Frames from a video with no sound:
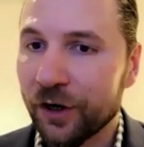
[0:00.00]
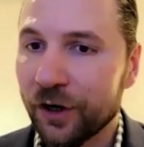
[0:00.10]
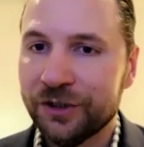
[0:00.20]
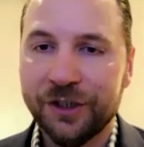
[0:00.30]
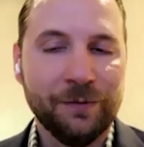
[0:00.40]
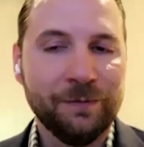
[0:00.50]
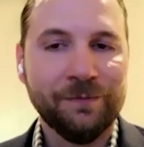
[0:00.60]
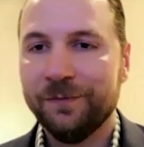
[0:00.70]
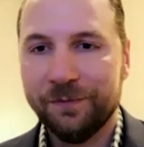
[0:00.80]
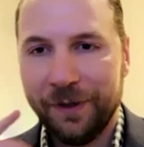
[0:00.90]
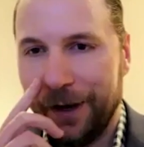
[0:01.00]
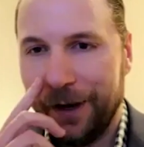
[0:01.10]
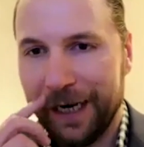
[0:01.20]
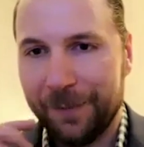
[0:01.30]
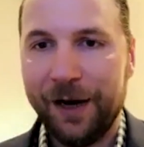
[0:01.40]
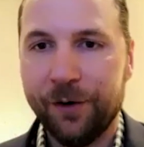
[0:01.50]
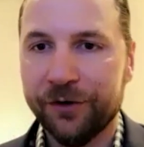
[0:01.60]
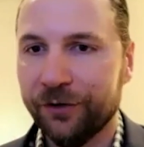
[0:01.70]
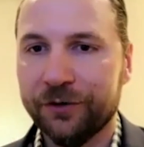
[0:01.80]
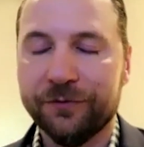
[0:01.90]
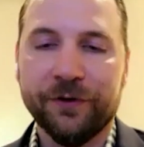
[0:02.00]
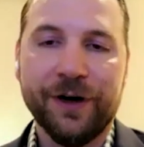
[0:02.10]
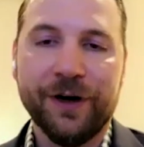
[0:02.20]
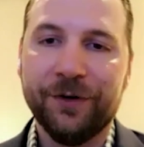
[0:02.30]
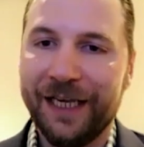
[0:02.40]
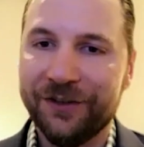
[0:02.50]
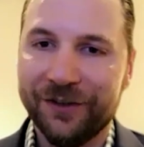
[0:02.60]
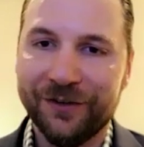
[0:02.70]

You know, how can I power search for applications?